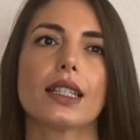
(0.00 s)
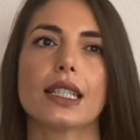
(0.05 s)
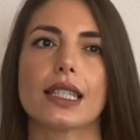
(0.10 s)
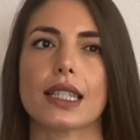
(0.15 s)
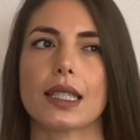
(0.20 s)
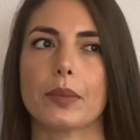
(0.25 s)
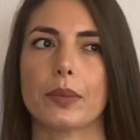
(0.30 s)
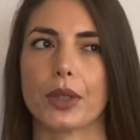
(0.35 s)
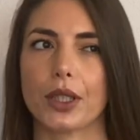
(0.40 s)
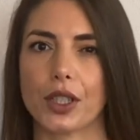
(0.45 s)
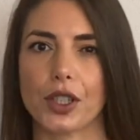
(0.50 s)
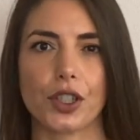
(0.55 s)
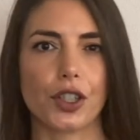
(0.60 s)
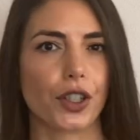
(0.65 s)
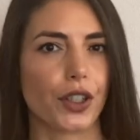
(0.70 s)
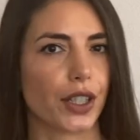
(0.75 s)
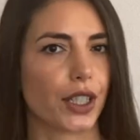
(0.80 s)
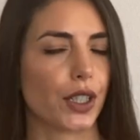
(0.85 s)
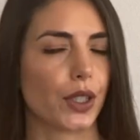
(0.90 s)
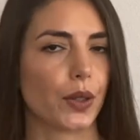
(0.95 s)
So I'm pretty sure
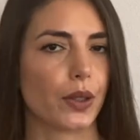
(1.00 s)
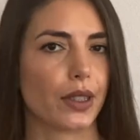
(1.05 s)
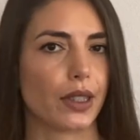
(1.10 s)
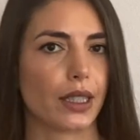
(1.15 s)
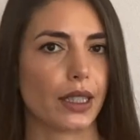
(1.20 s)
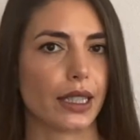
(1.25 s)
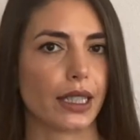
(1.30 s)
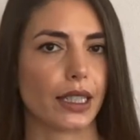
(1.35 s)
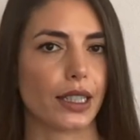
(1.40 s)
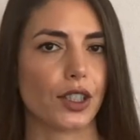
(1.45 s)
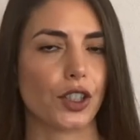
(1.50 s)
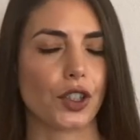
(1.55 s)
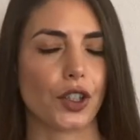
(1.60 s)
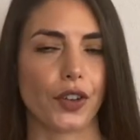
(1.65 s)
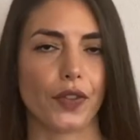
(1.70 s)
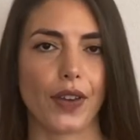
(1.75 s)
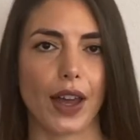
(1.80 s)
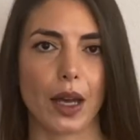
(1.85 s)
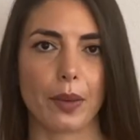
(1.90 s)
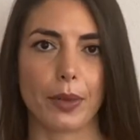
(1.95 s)
they used the signature
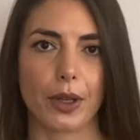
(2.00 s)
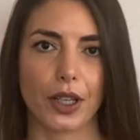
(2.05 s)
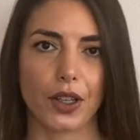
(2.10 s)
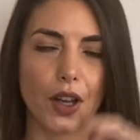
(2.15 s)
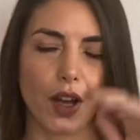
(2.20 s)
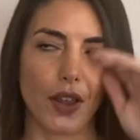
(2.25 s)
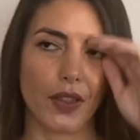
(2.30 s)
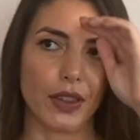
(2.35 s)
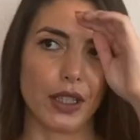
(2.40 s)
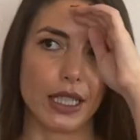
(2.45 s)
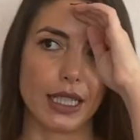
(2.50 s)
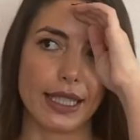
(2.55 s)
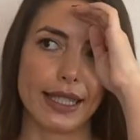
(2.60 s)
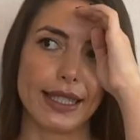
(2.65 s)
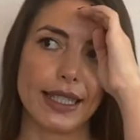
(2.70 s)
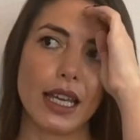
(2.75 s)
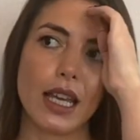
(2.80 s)
fabric on this.